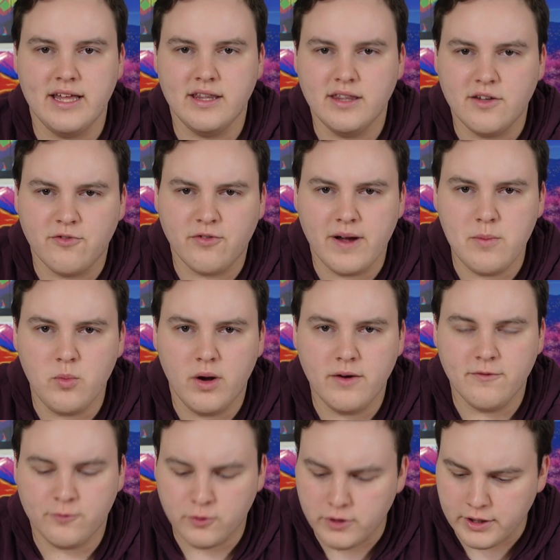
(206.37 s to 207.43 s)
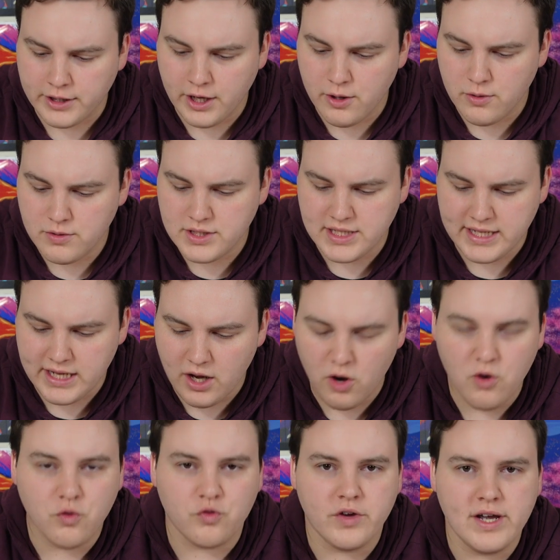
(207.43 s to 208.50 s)
the Frame1 forgoes the
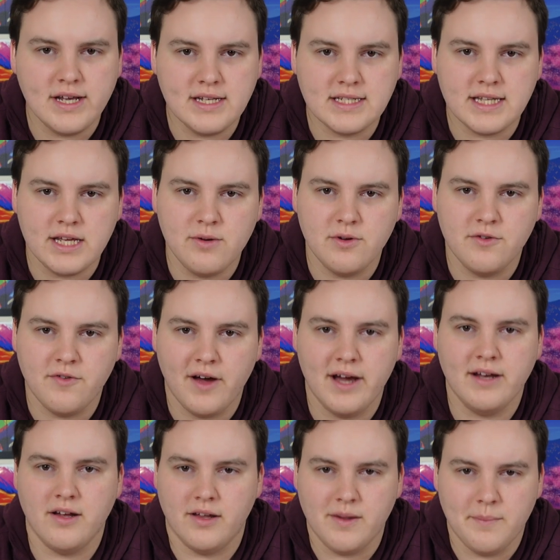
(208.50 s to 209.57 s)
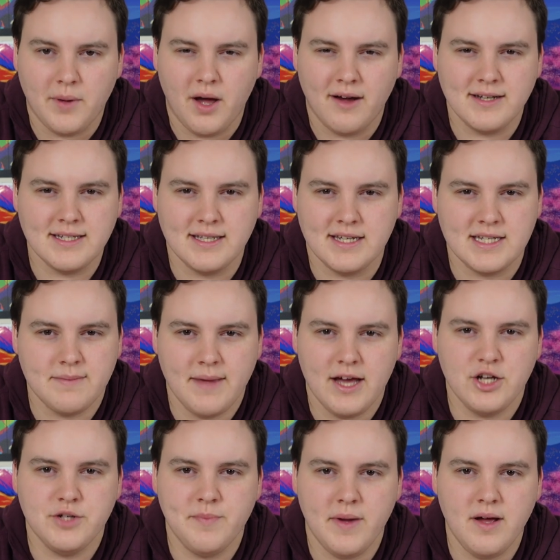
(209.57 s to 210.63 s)
O-rings that you would find on the box and the
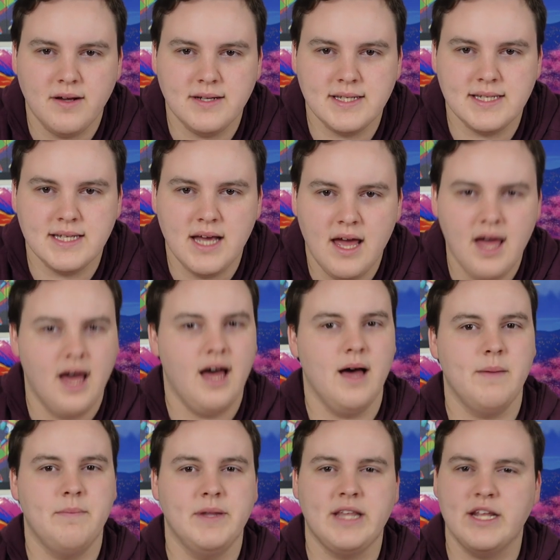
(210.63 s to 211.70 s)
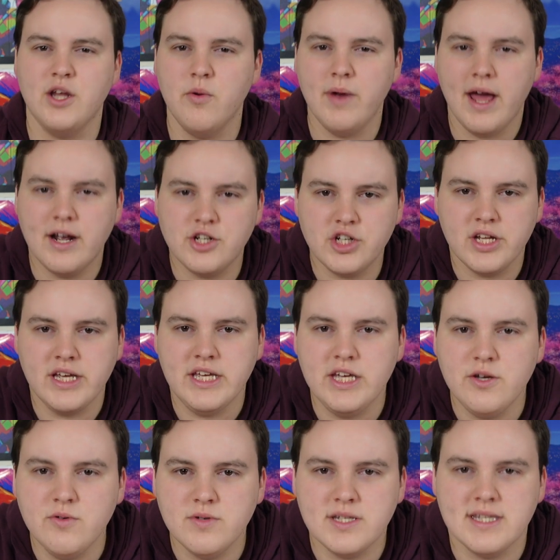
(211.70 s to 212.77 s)
Smashbox, but they don't actually
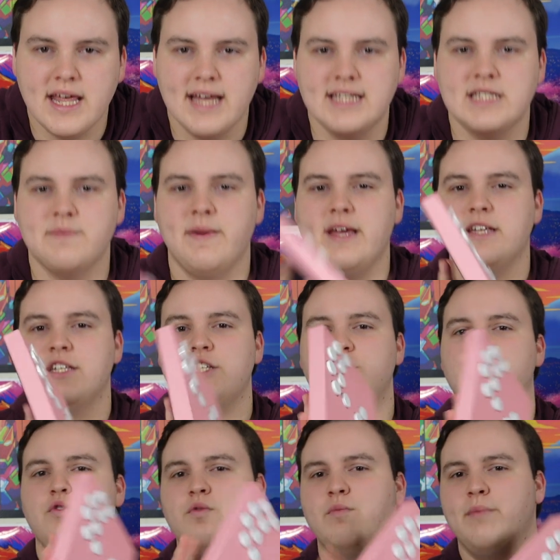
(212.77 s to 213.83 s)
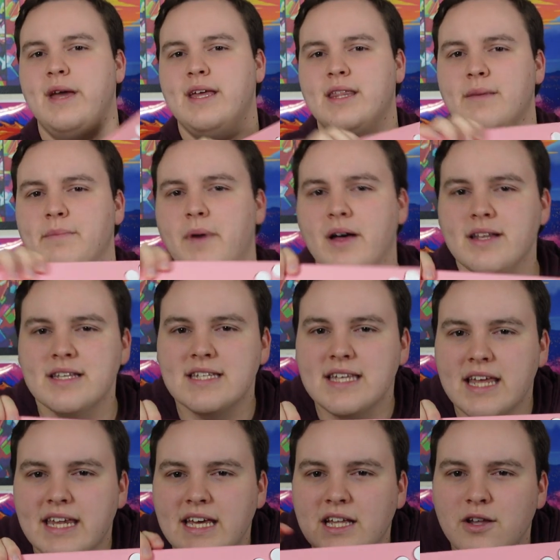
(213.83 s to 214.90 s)
use that space to make the buttons
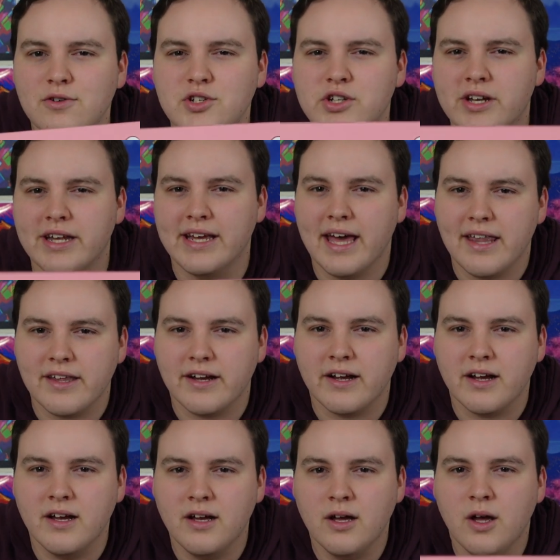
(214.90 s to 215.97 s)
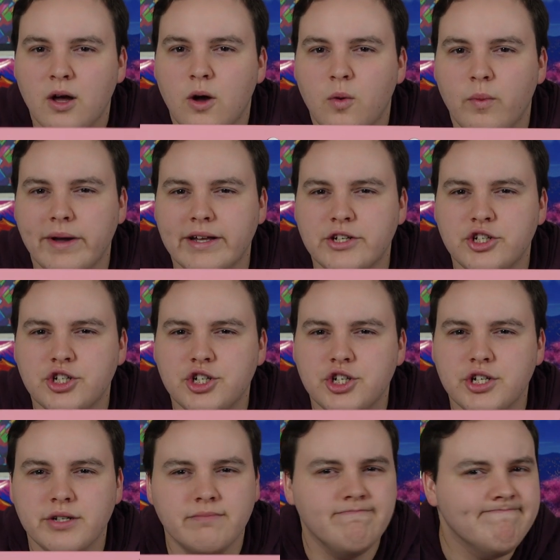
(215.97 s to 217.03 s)
any closer together,
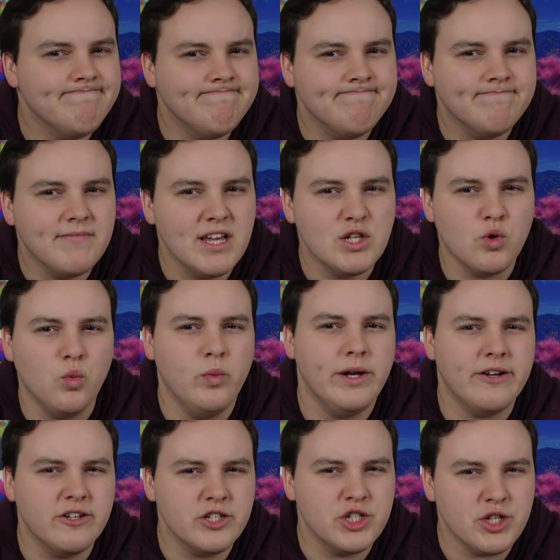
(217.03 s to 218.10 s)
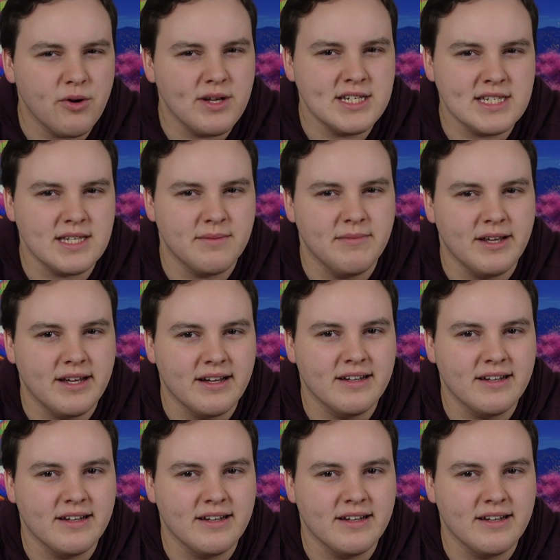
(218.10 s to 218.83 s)
which is a weird choice to me.